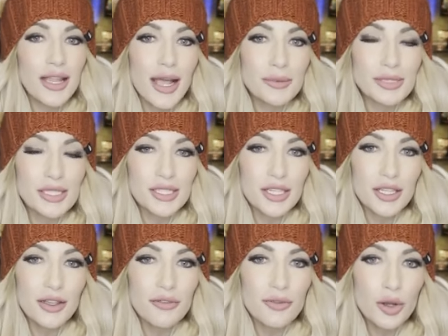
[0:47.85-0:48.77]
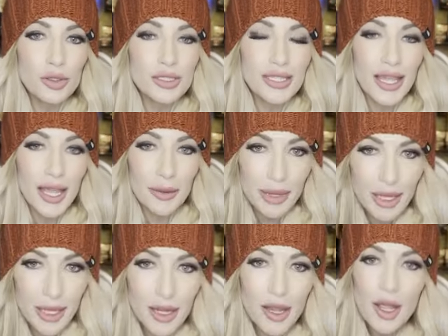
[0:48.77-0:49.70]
absentee votes came in.